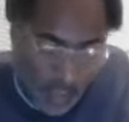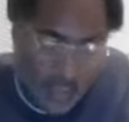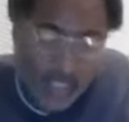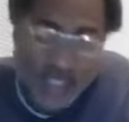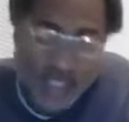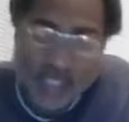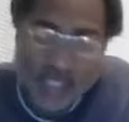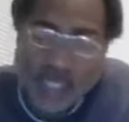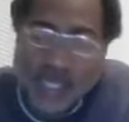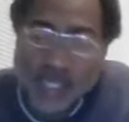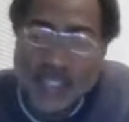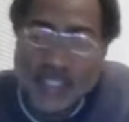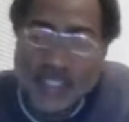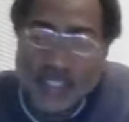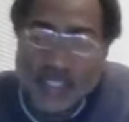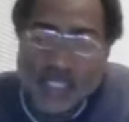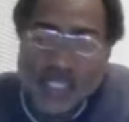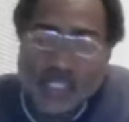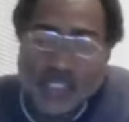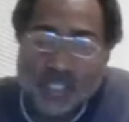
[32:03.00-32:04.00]
I guess I got to
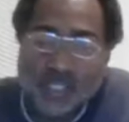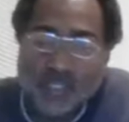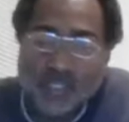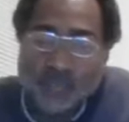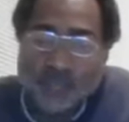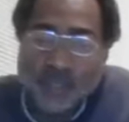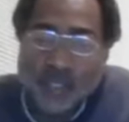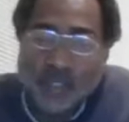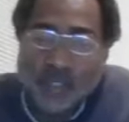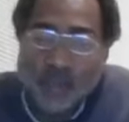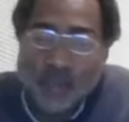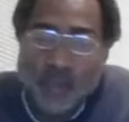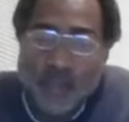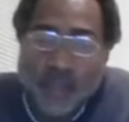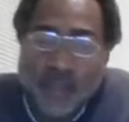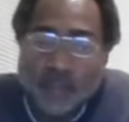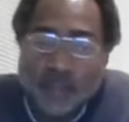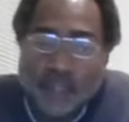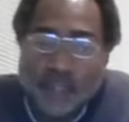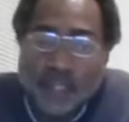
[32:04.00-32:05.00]
test this video
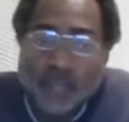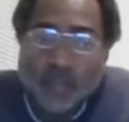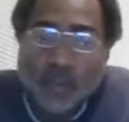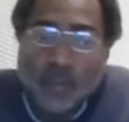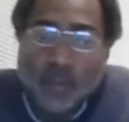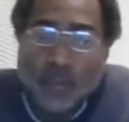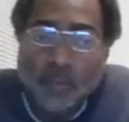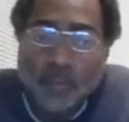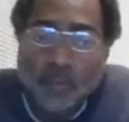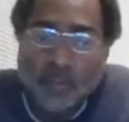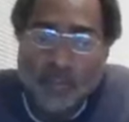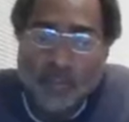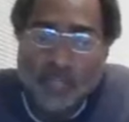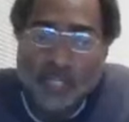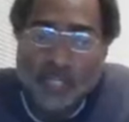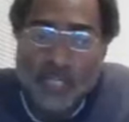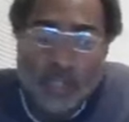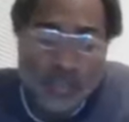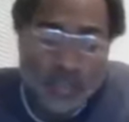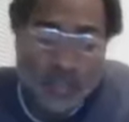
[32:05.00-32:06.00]
out. And then I'm going to
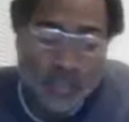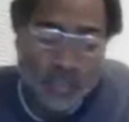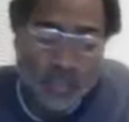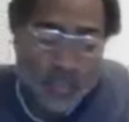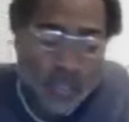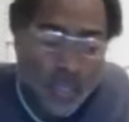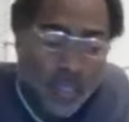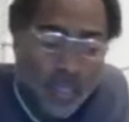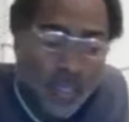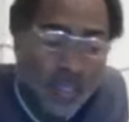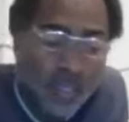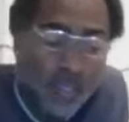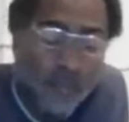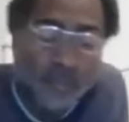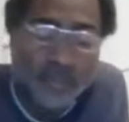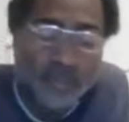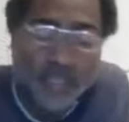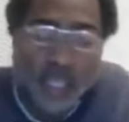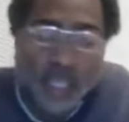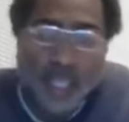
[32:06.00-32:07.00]
post it and
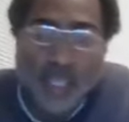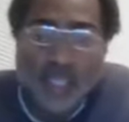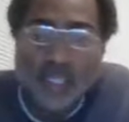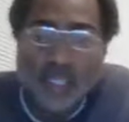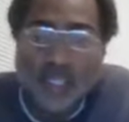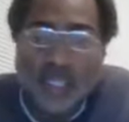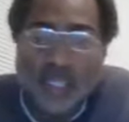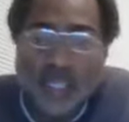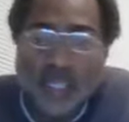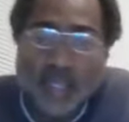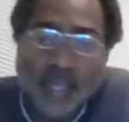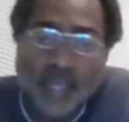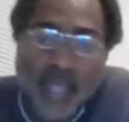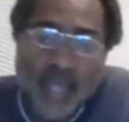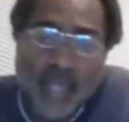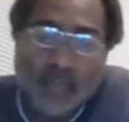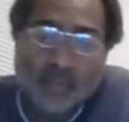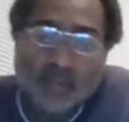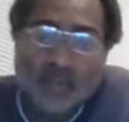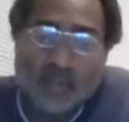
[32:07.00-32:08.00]
everything and get it
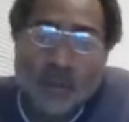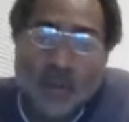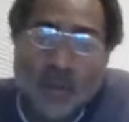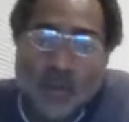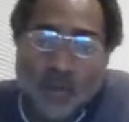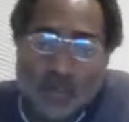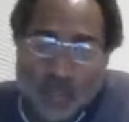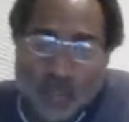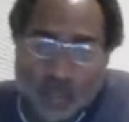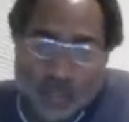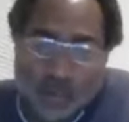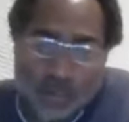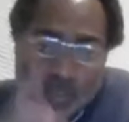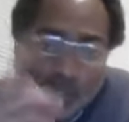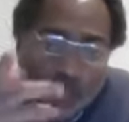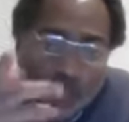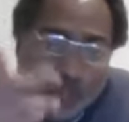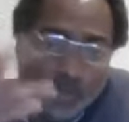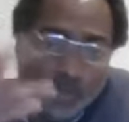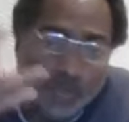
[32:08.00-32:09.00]
out on
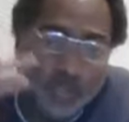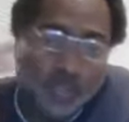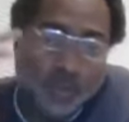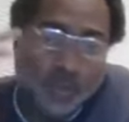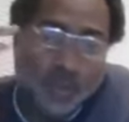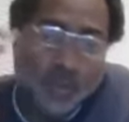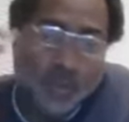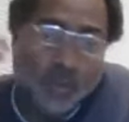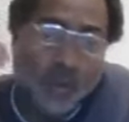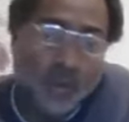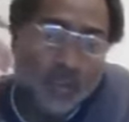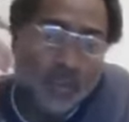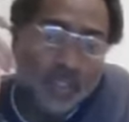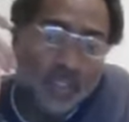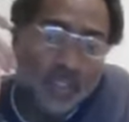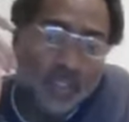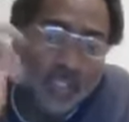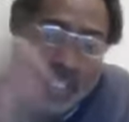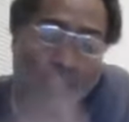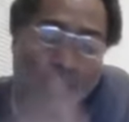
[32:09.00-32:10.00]
YouTube so you all
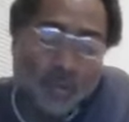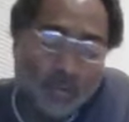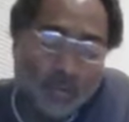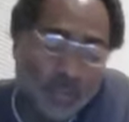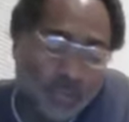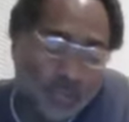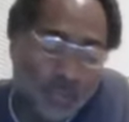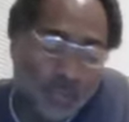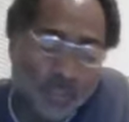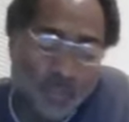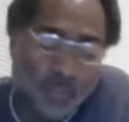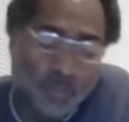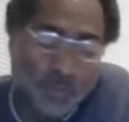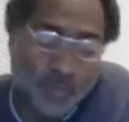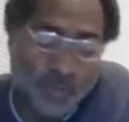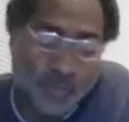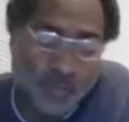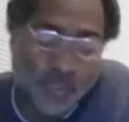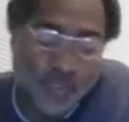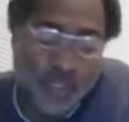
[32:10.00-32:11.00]
can see it on YouTube
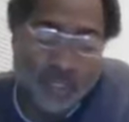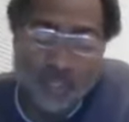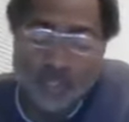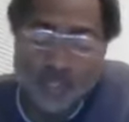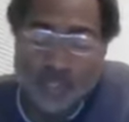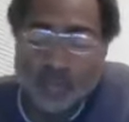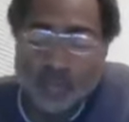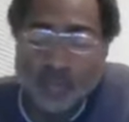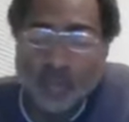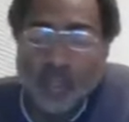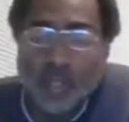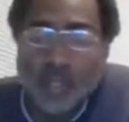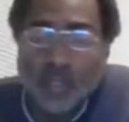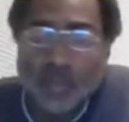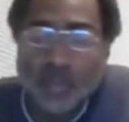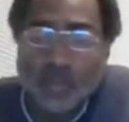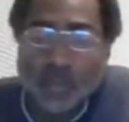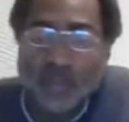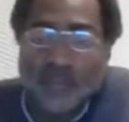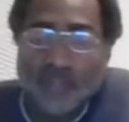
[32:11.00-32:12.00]
as well too.
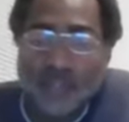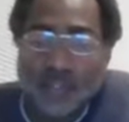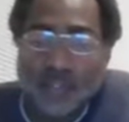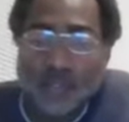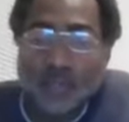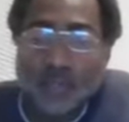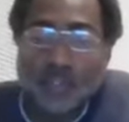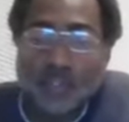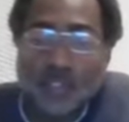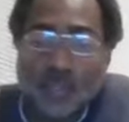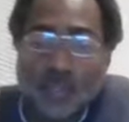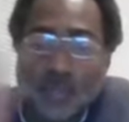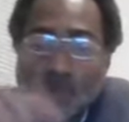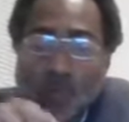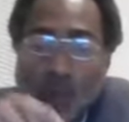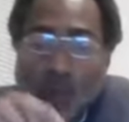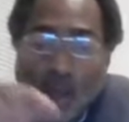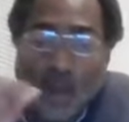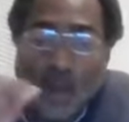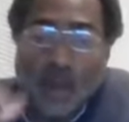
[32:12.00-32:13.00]
But for those of you
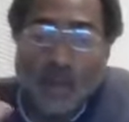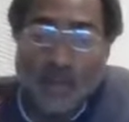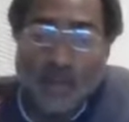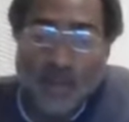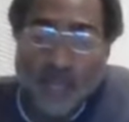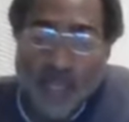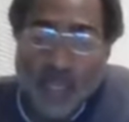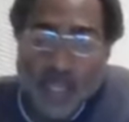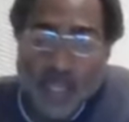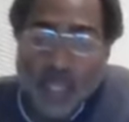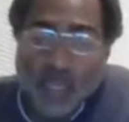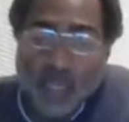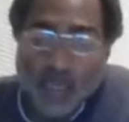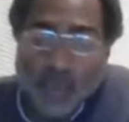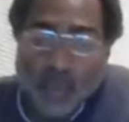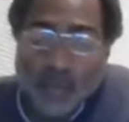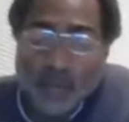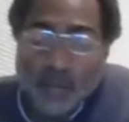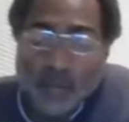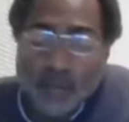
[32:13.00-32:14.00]
who are already
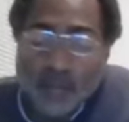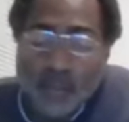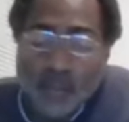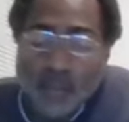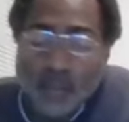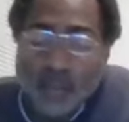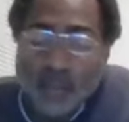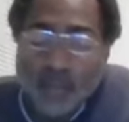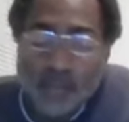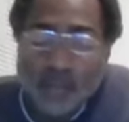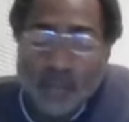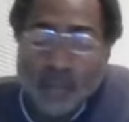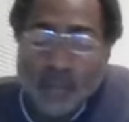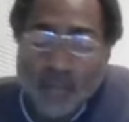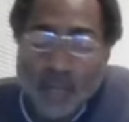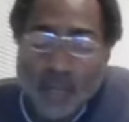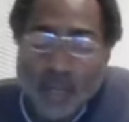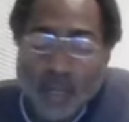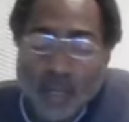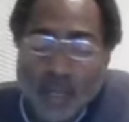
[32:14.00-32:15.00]
here,
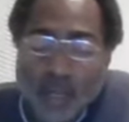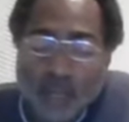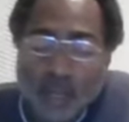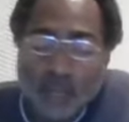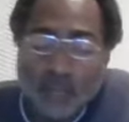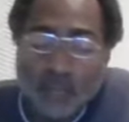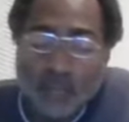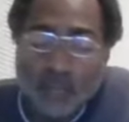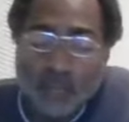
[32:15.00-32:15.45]
um,